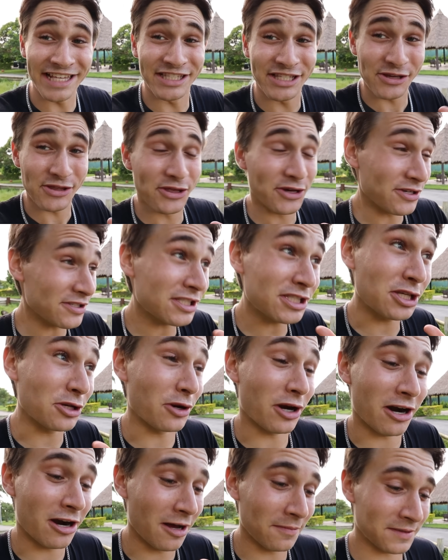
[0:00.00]
so those two
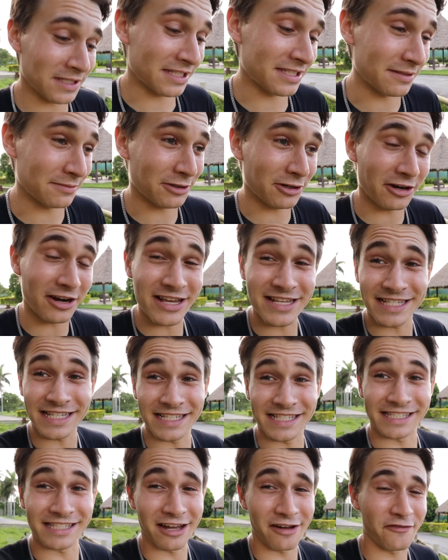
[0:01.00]
are up to some crazy
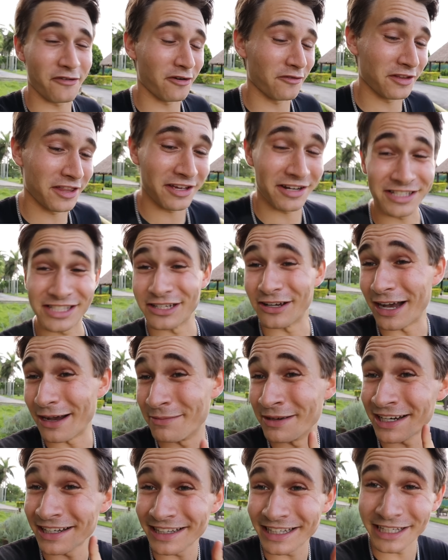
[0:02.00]
stuff over there, so I'm
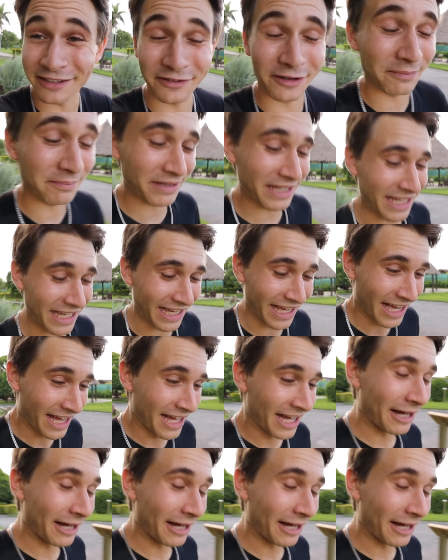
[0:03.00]
gonna leave them be.